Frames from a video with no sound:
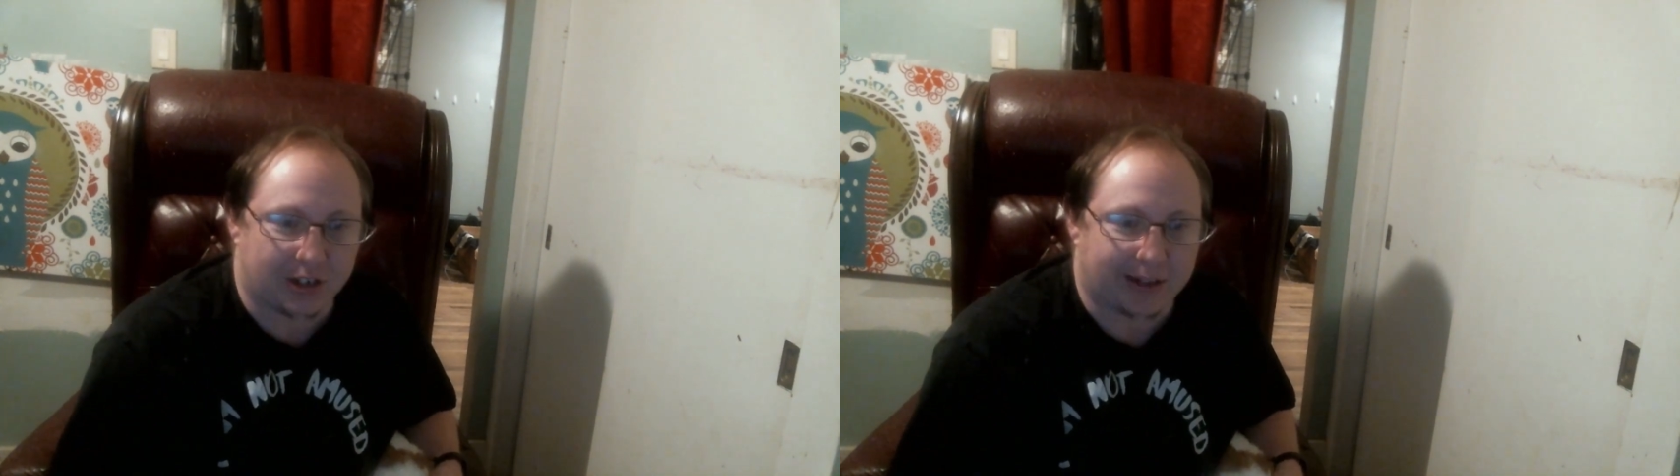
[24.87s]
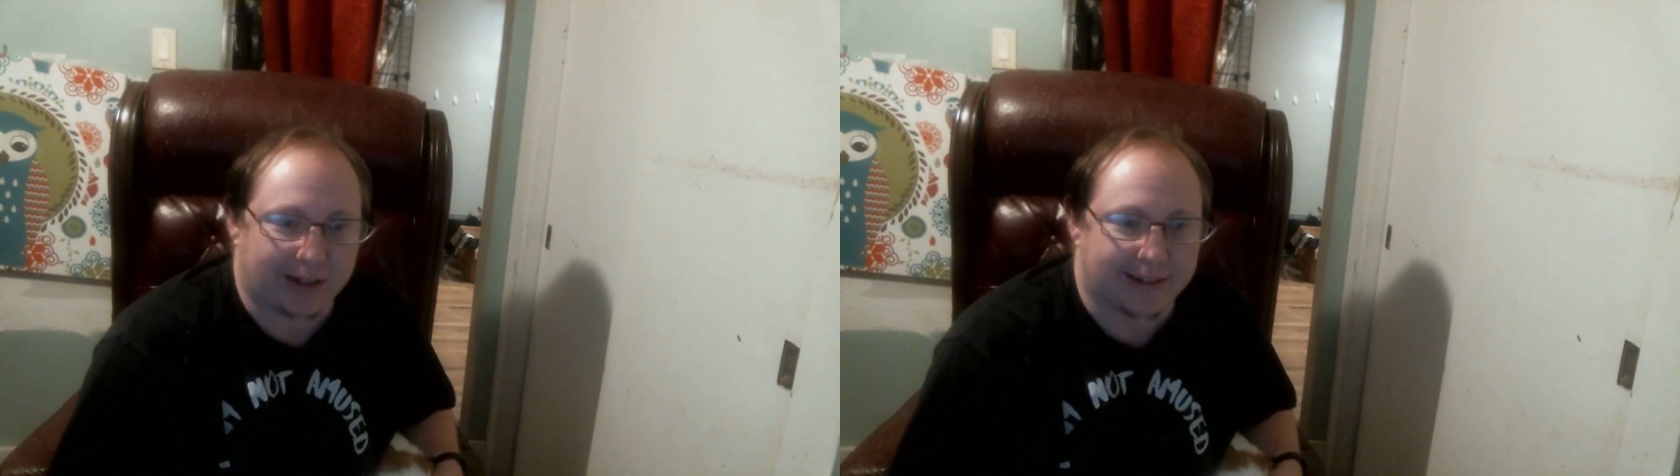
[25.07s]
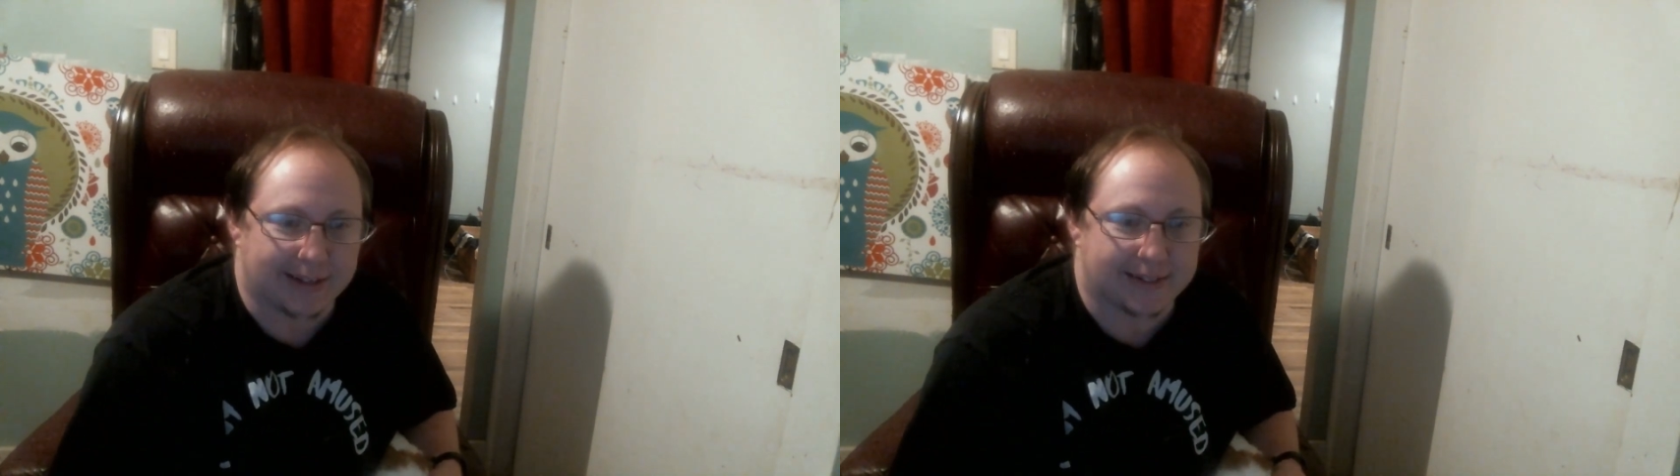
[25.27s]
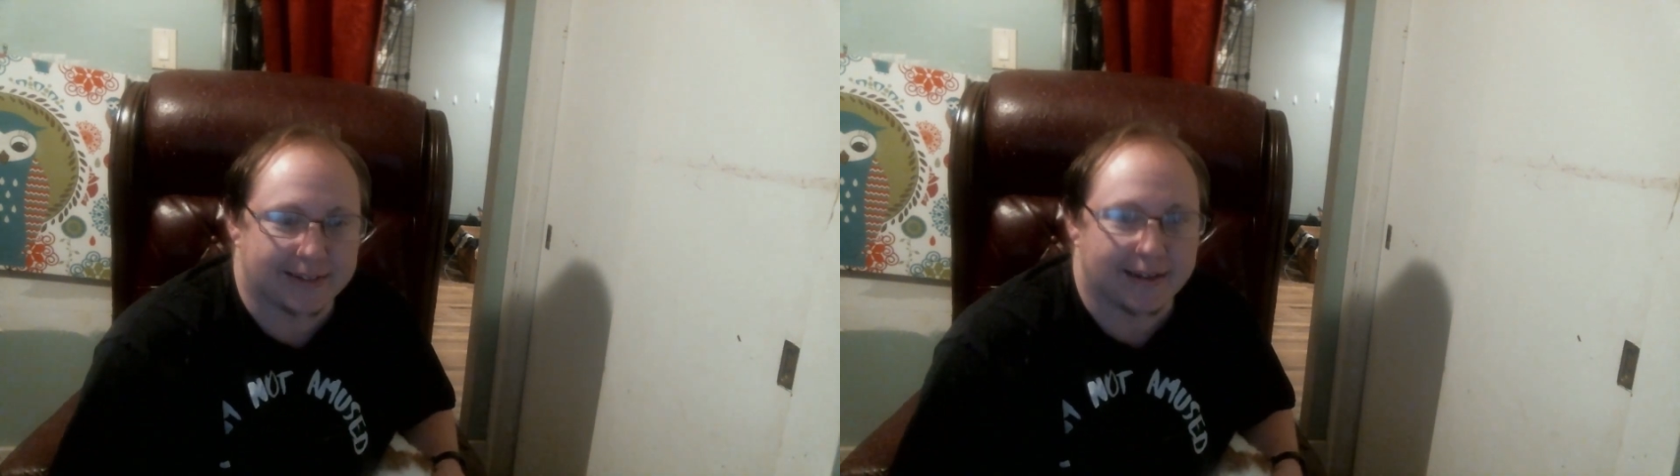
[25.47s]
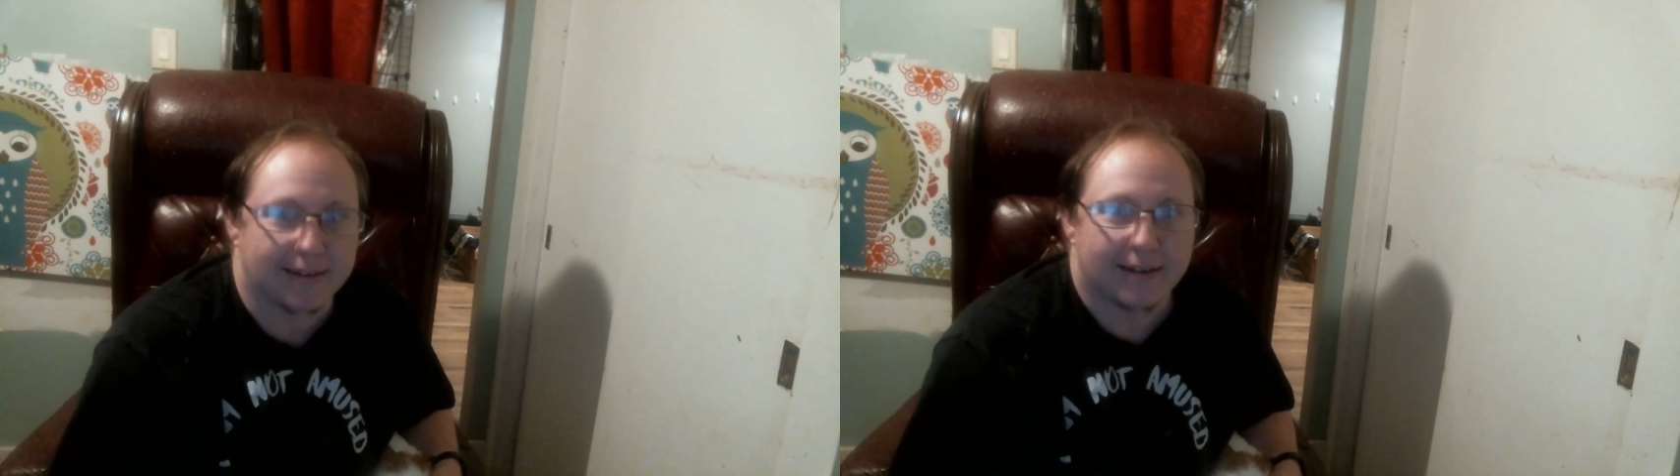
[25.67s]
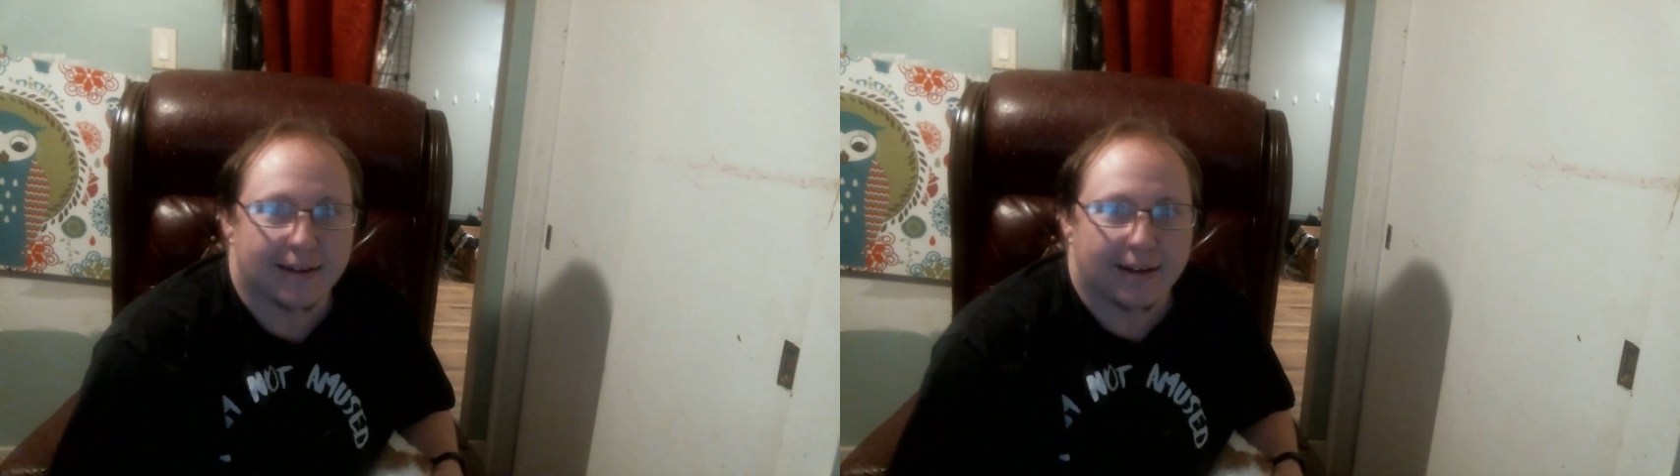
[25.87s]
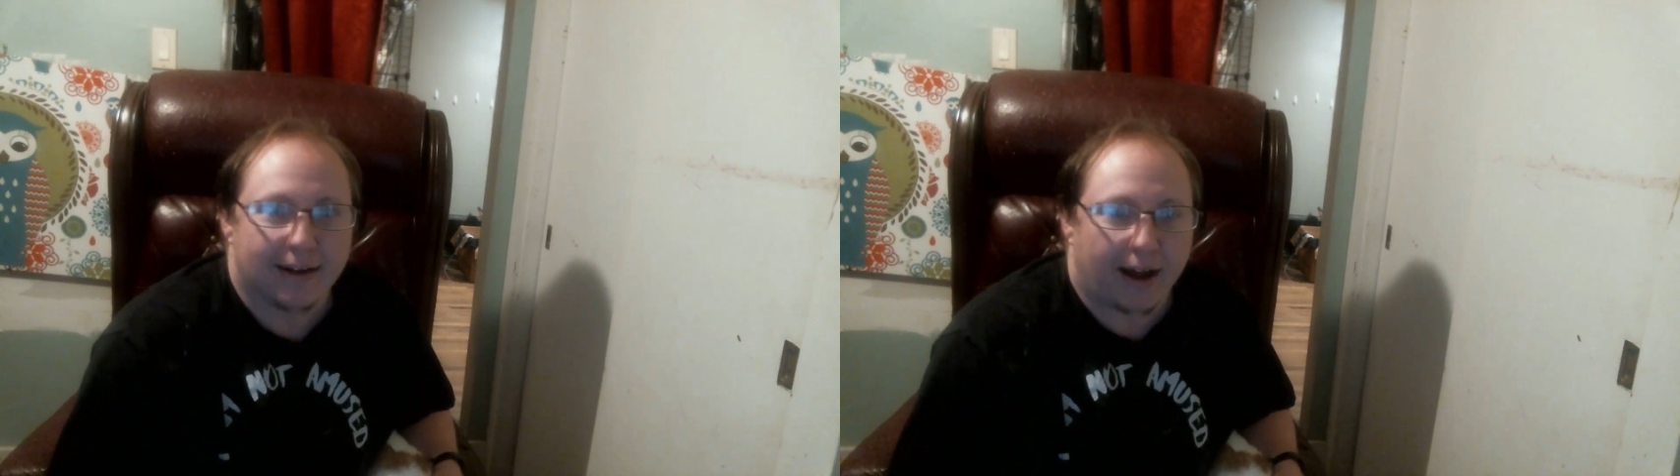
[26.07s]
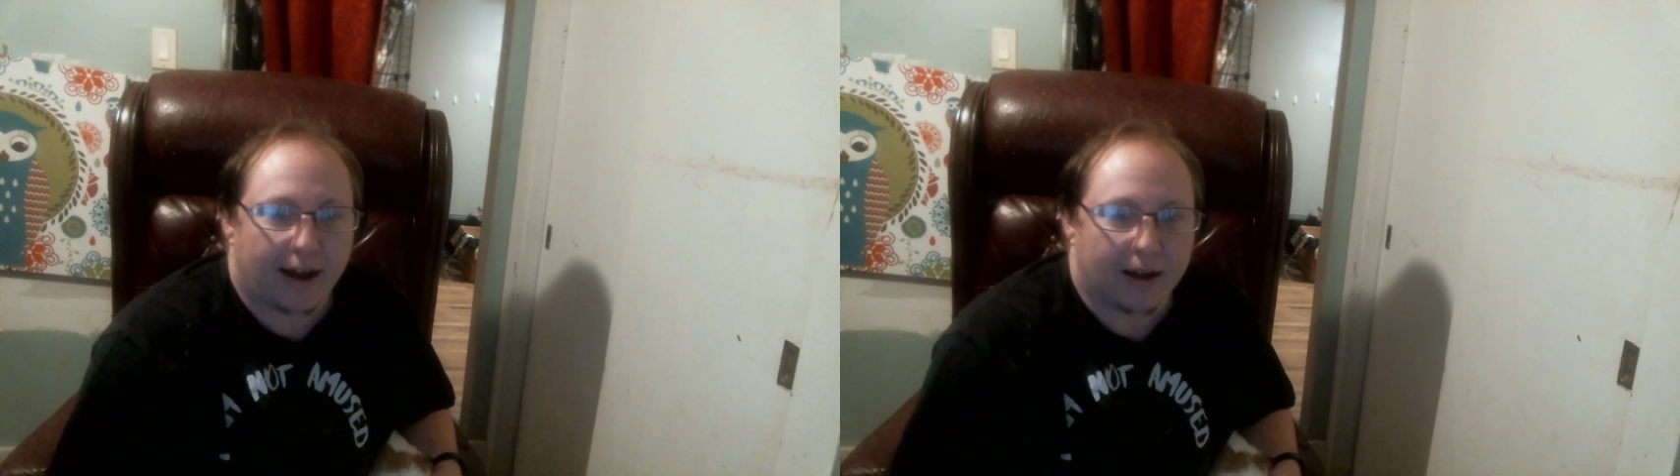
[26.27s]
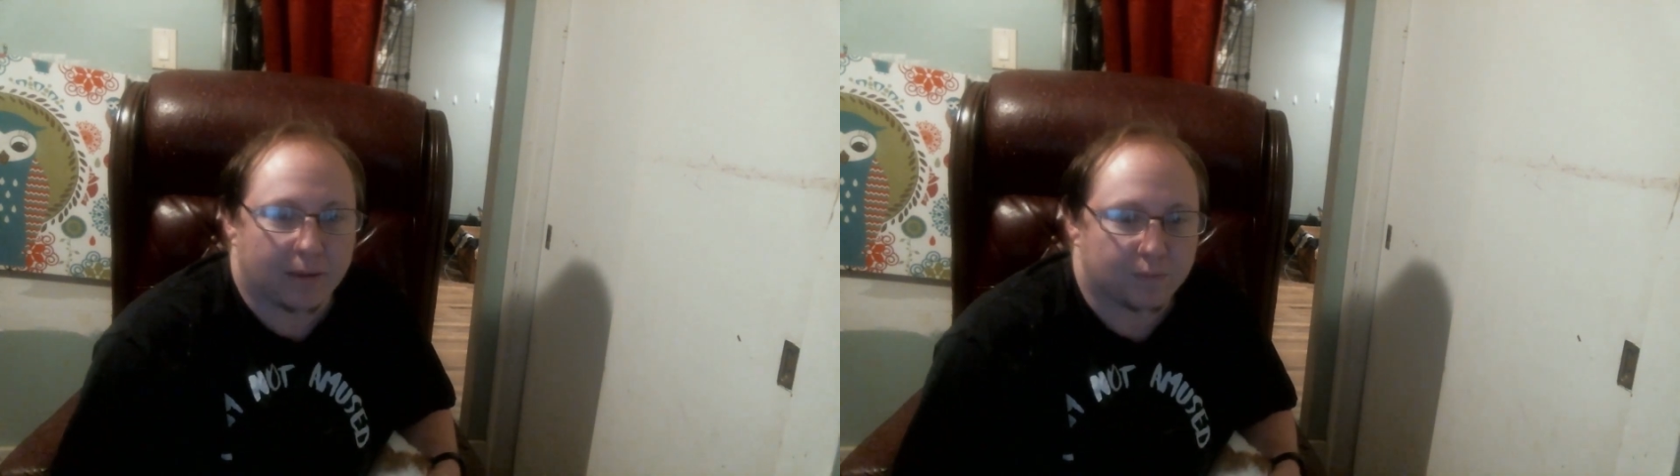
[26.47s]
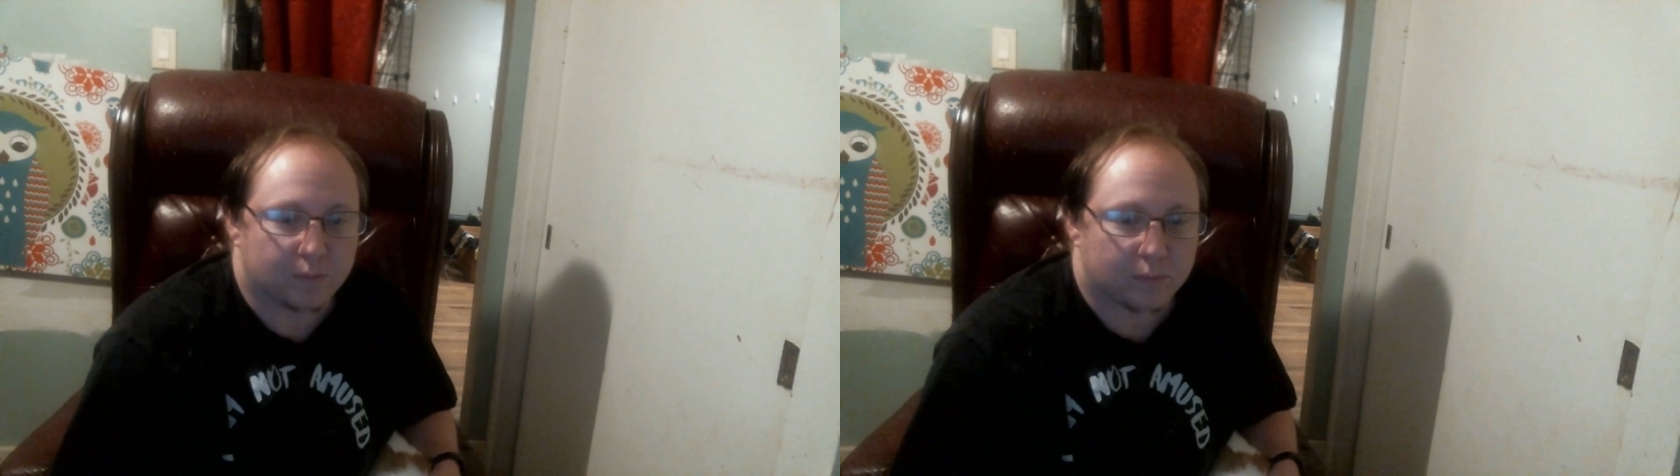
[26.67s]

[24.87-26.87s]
doing this, um,